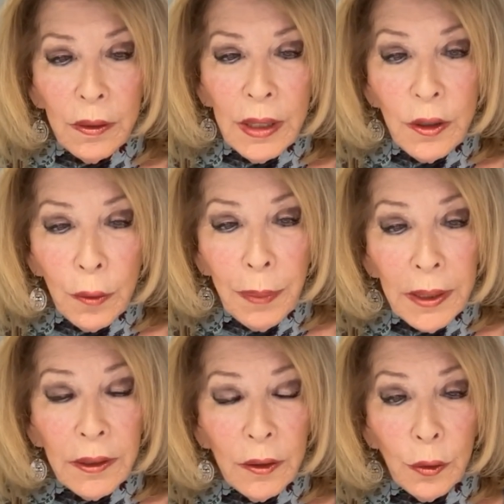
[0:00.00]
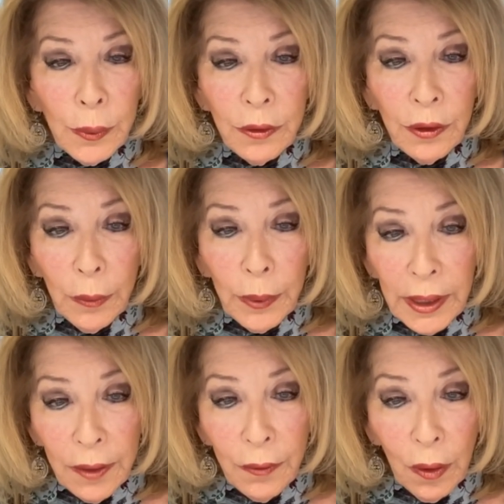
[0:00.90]
independents would say we
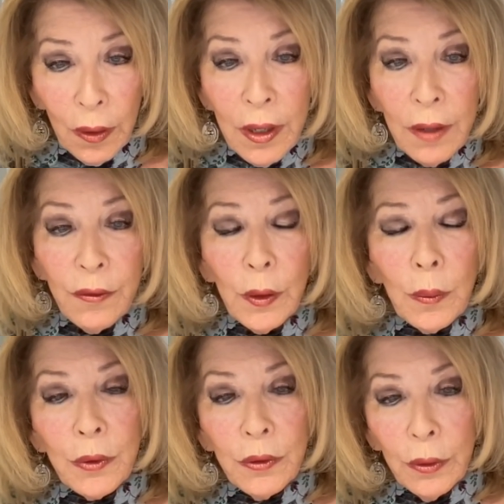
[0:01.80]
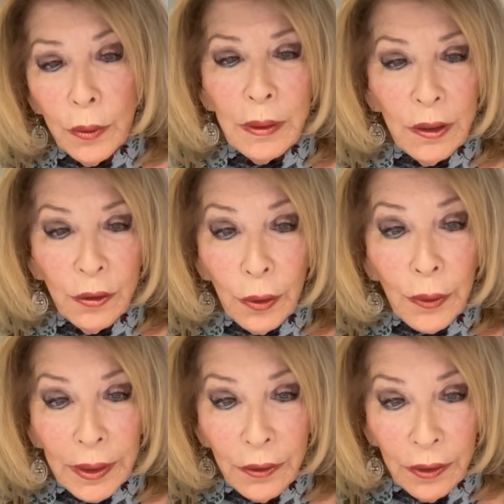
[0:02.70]
gave our films to the
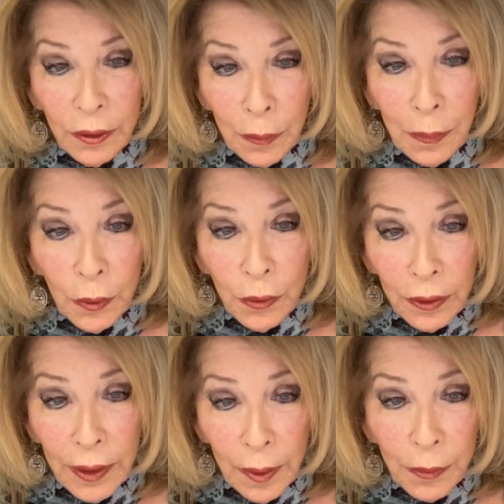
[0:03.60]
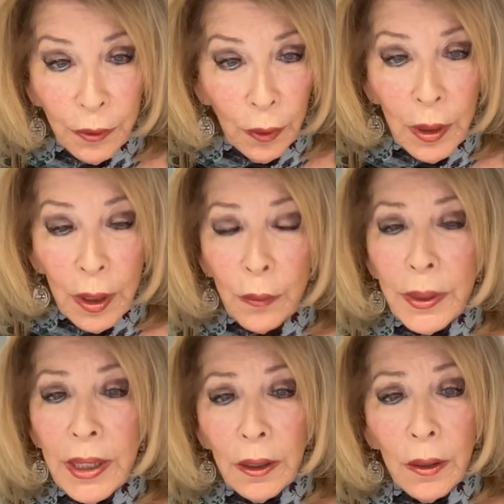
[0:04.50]
circuits as opposed to them. So
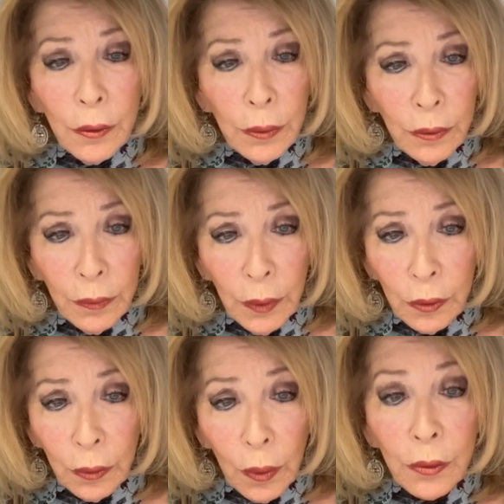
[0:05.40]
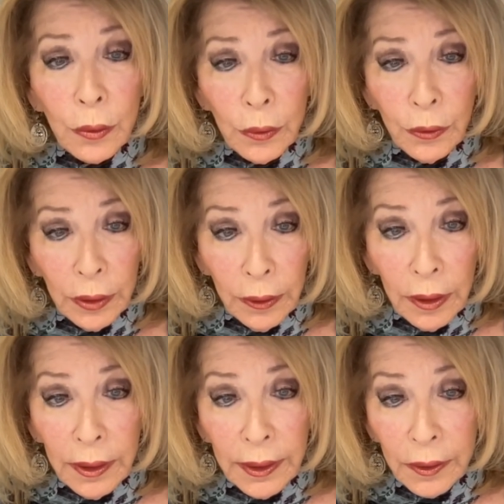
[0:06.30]
we had hundreds of those lawsuits and
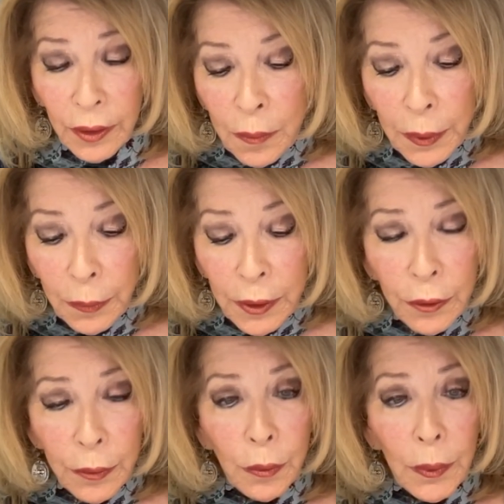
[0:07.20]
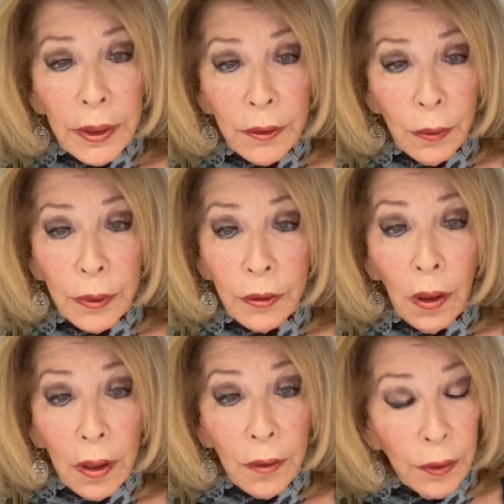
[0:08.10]
other things. But when she was ready to
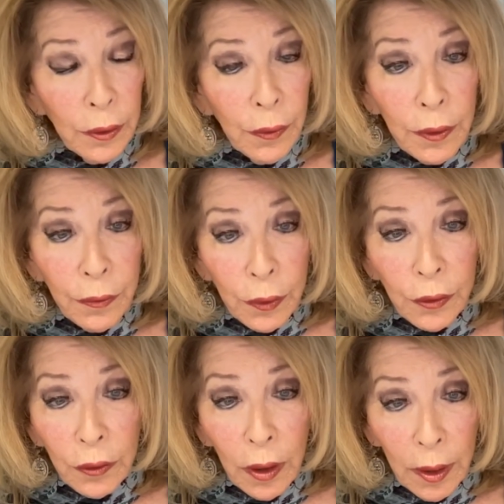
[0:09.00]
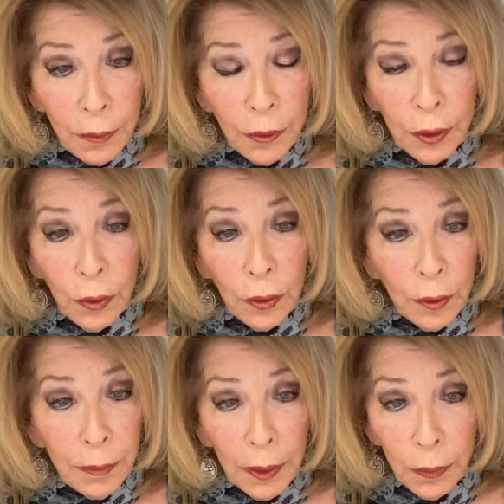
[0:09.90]
retire for the very first time, she talked
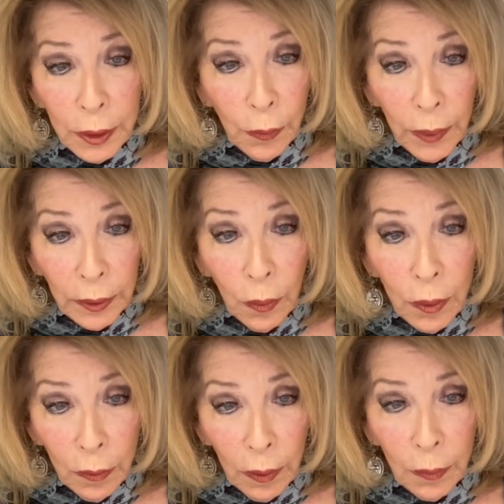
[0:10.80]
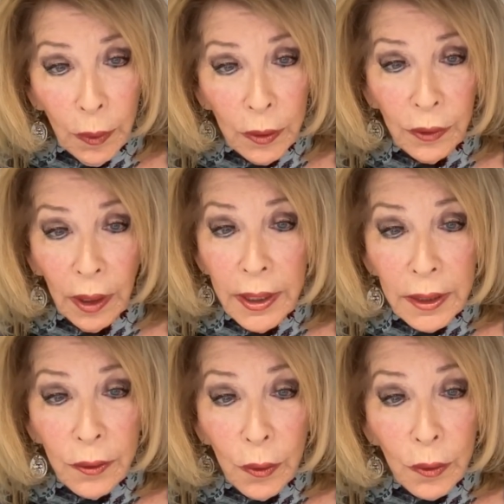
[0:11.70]
about what a great lawyer I was. I
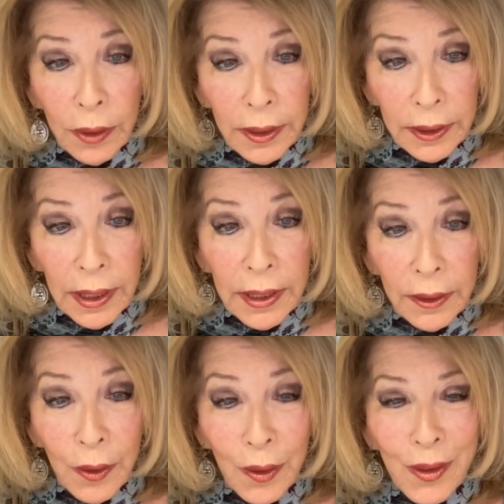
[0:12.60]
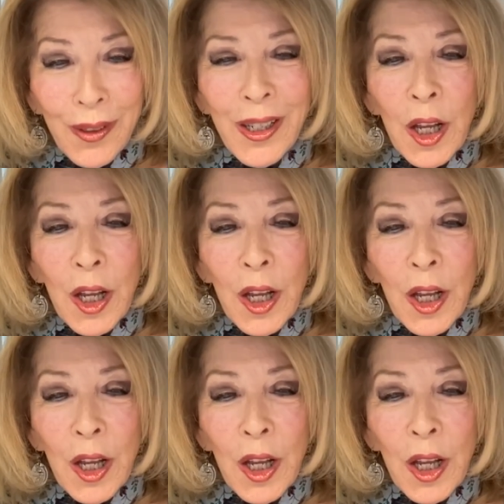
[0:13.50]
hadn't heard that in 8 years.